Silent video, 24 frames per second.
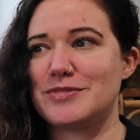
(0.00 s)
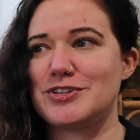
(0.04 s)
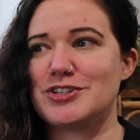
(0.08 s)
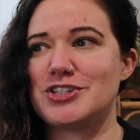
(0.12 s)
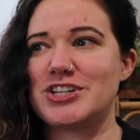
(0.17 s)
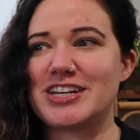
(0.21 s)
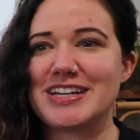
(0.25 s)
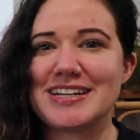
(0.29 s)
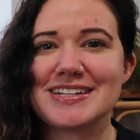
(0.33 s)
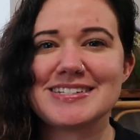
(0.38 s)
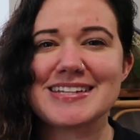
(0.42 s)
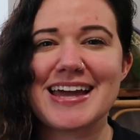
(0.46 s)

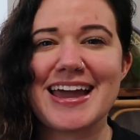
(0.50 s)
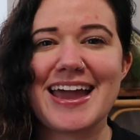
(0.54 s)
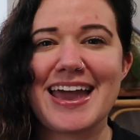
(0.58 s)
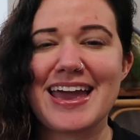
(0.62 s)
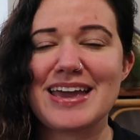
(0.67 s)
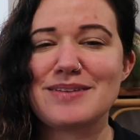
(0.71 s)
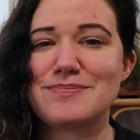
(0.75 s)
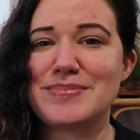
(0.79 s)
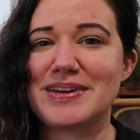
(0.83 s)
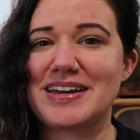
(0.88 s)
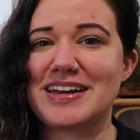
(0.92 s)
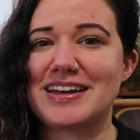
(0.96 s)
Jeans I
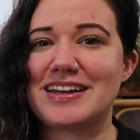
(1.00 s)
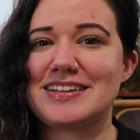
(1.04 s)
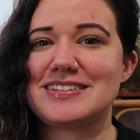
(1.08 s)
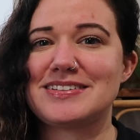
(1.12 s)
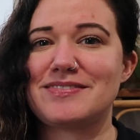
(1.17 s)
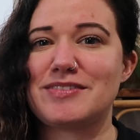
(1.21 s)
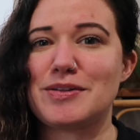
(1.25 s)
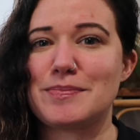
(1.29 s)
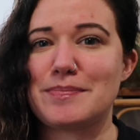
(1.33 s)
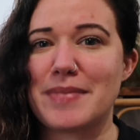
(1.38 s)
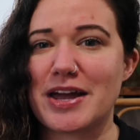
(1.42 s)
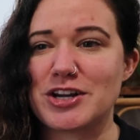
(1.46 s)
hate because
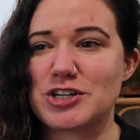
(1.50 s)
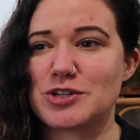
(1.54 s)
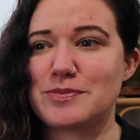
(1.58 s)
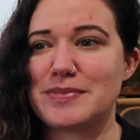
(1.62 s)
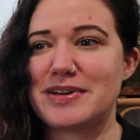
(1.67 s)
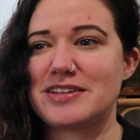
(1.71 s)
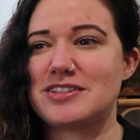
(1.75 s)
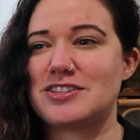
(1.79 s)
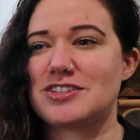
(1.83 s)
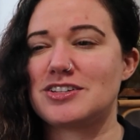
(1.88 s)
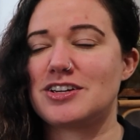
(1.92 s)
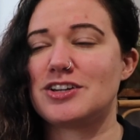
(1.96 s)
of the
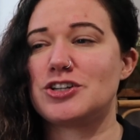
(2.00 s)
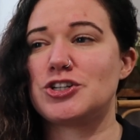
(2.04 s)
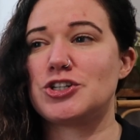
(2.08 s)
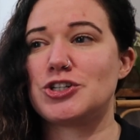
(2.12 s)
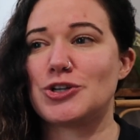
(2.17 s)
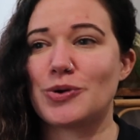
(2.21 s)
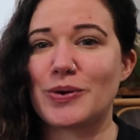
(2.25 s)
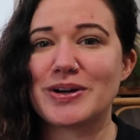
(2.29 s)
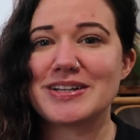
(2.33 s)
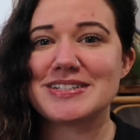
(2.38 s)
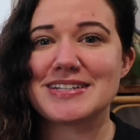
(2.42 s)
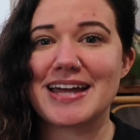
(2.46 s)
measurements.
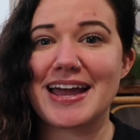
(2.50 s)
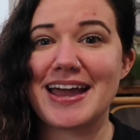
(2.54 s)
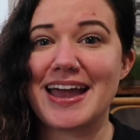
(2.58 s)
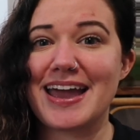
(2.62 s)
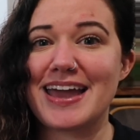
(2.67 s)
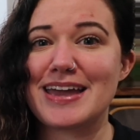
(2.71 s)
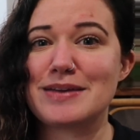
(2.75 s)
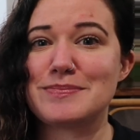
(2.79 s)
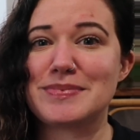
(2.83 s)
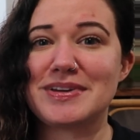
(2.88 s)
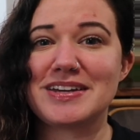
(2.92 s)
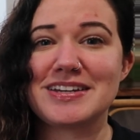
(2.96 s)
Shorts I
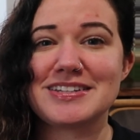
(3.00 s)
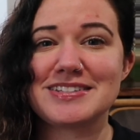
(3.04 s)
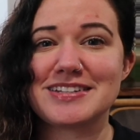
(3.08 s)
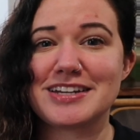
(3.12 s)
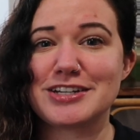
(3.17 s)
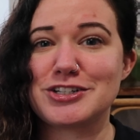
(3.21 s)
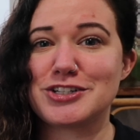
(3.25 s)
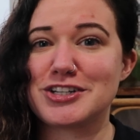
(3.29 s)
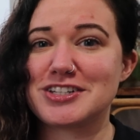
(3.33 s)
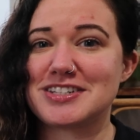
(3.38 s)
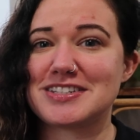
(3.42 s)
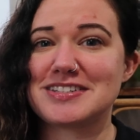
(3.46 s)
hate because
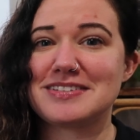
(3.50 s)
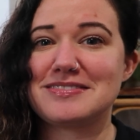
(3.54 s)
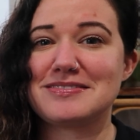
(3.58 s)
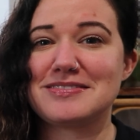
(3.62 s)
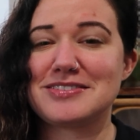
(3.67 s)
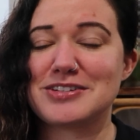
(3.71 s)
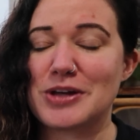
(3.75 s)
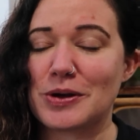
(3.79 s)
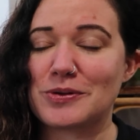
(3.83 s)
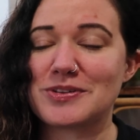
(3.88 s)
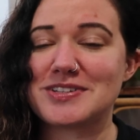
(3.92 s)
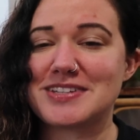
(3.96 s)
they just
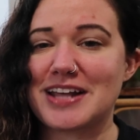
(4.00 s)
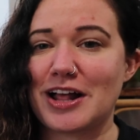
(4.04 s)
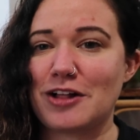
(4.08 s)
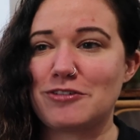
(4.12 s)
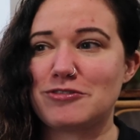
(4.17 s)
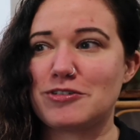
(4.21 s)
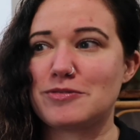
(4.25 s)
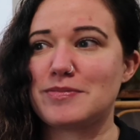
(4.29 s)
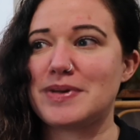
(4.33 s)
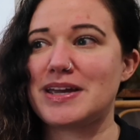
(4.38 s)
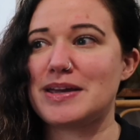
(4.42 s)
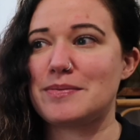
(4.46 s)
don't
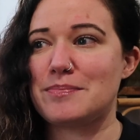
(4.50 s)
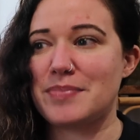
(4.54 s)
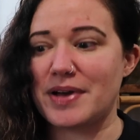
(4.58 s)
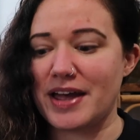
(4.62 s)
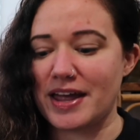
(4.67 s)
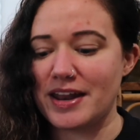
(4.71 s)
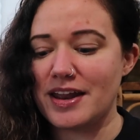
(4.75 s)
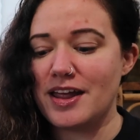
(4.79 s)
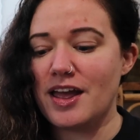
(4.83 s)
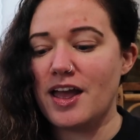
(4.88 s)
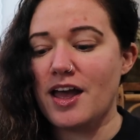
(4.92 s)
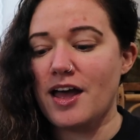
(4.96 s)
sell for me, but